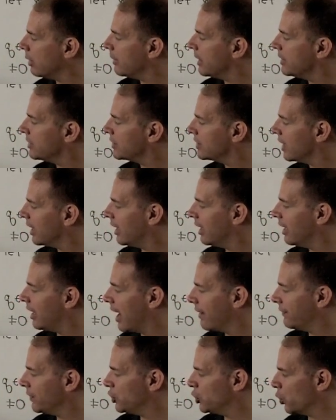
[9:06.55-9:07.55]
elements
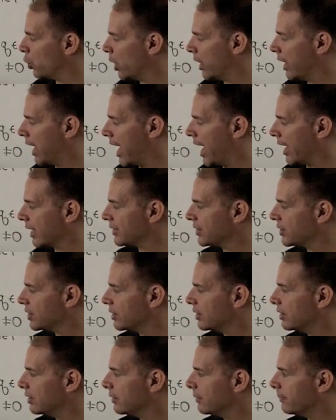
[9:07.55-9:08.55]
in F adjoint
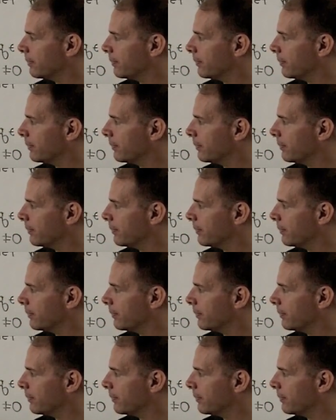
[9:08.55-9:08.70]
X.